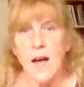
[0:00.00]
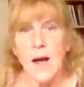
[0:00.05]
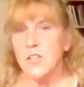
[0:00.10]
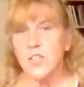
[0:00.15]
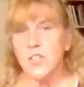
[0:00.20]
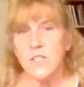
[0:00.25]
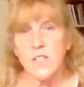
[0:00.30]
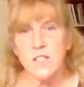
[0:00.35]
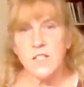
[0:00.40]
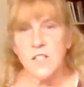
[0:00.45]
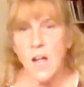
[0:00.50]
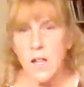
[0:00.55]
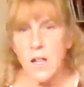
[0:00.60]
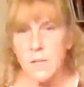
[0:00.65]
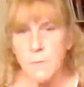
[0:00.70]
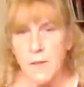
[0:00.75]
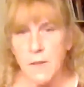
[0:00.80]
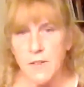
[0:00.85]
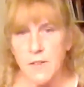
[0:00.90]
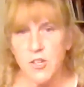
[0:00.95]
She's a
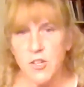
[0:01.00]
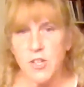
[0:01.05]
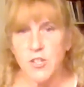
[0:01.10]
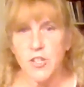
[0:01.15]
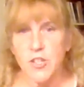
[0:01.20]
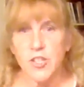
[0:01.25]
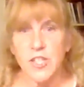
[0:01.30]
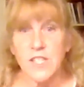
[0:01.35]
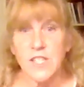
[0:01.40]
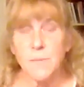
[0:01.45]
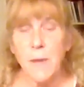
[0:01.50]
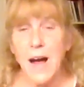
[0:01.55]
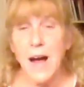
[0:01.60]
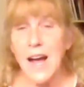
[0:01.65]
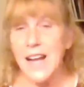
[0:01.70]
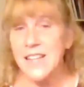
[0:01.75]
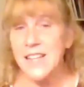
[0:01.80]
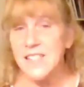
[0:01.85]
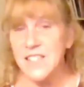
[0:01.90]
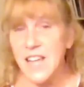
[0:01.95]
solid Mother Ginger. She's
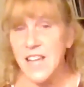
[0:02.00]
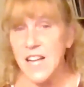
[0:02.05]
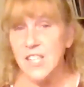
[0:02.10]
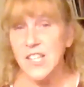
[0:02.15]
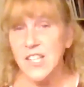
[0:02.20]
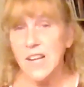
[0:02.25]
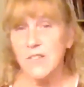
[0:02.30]
behind stage